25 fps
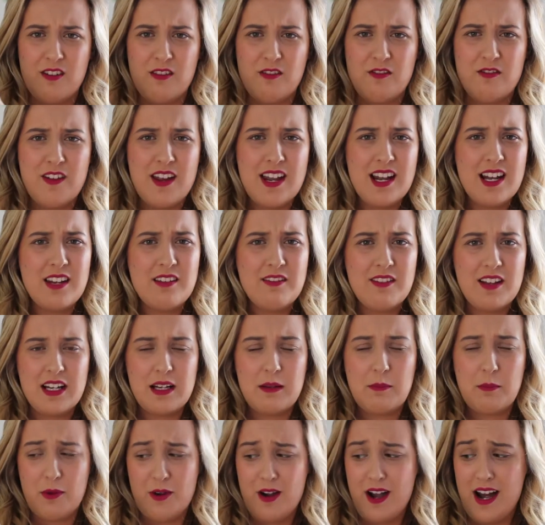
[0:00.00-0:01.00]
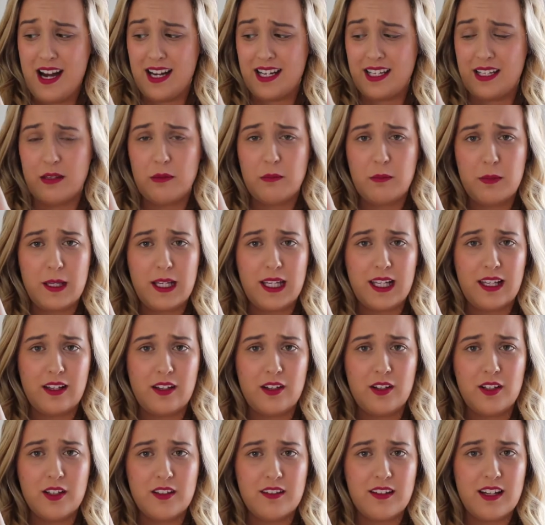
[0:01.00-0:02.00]
really, really bright pink
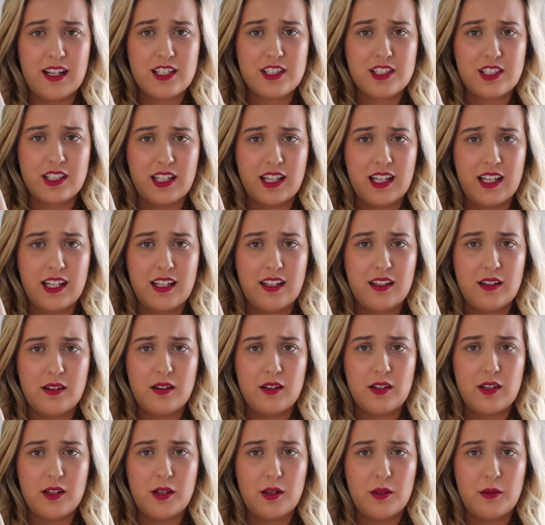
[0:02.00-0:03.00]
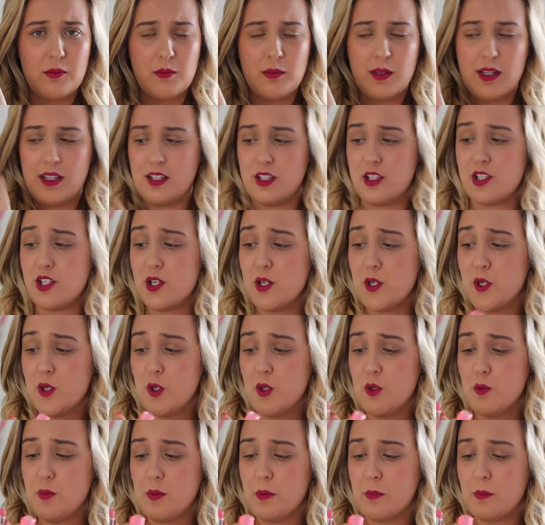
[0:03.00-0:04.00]
colour actually in the
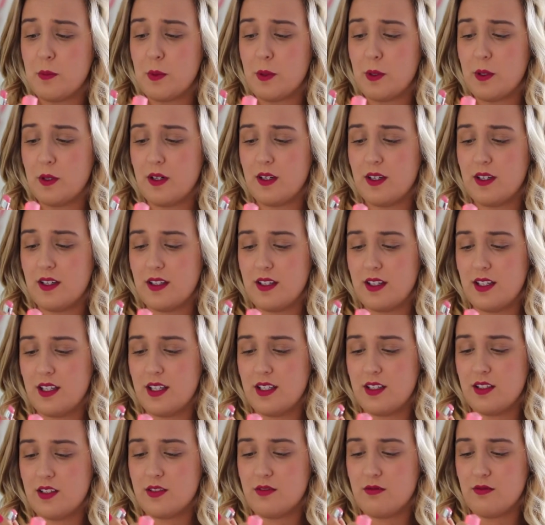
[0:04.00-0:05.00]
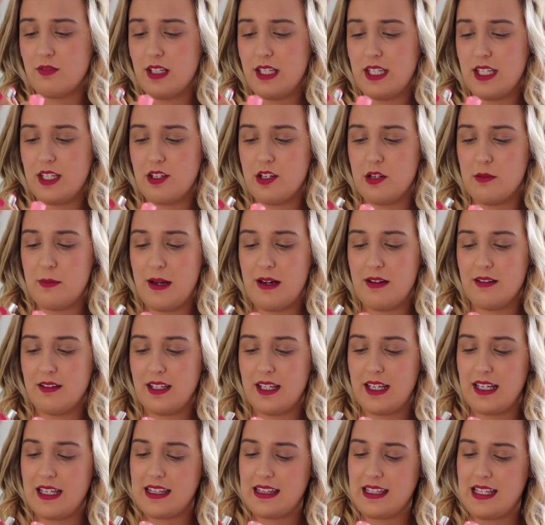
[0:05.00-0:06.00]
tube, but it doesn't really come out
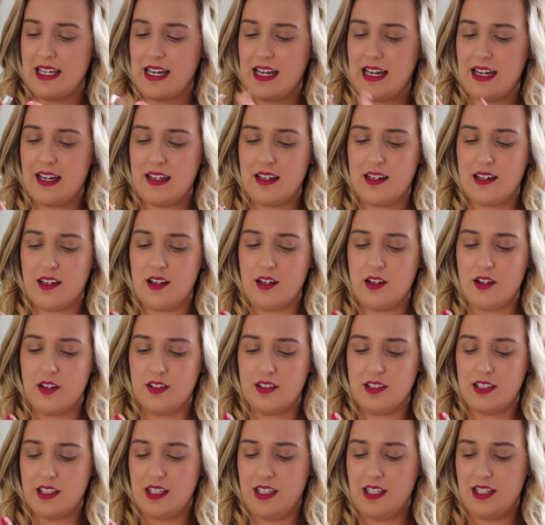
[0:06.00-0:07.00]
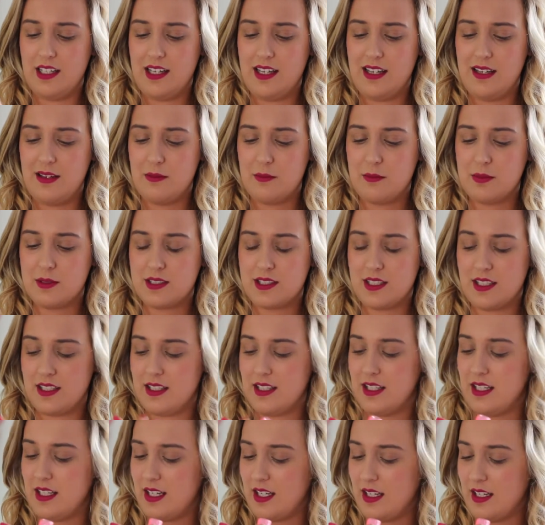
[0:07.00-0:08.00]
like that on the lips. And
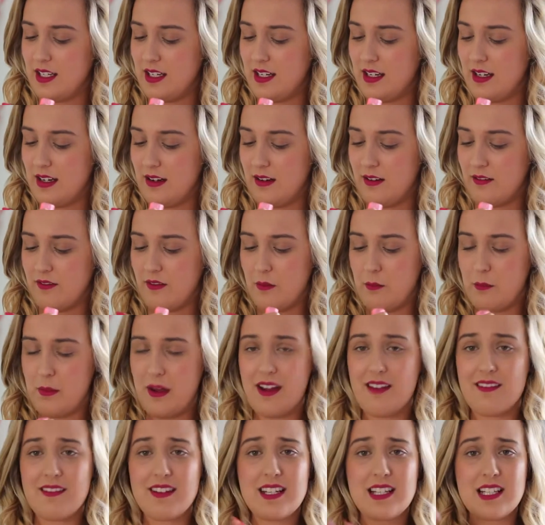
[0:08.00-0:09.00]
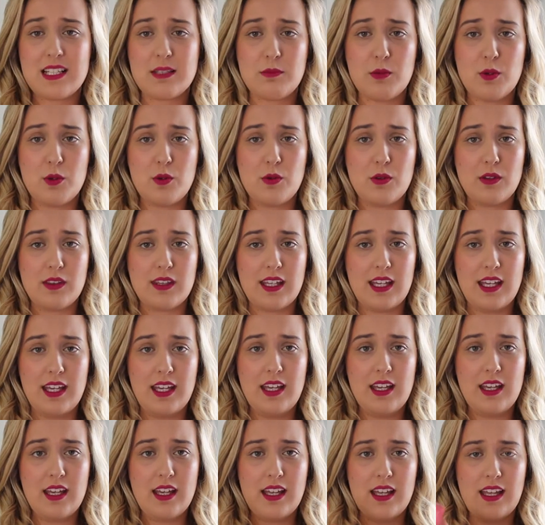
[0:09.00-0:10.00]
then I have Berry
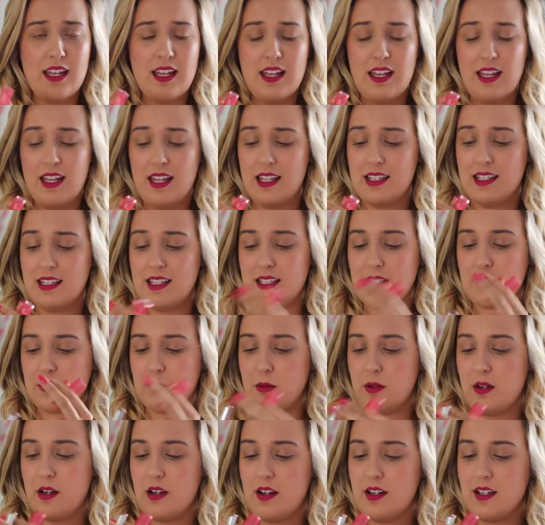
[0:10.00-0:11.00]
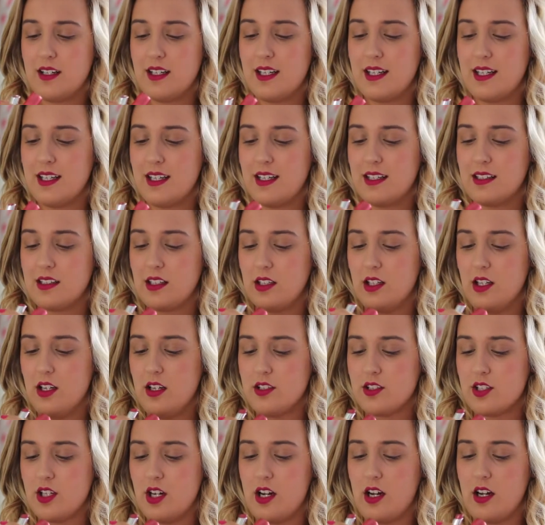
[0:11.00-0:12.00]
Smoothie, and this one is a
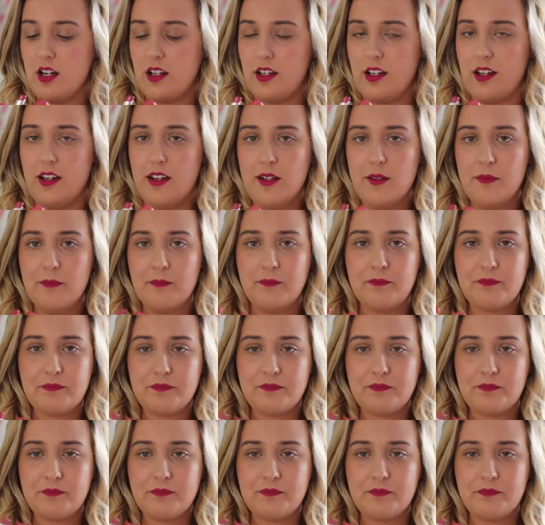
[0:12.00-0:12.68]
lot darker,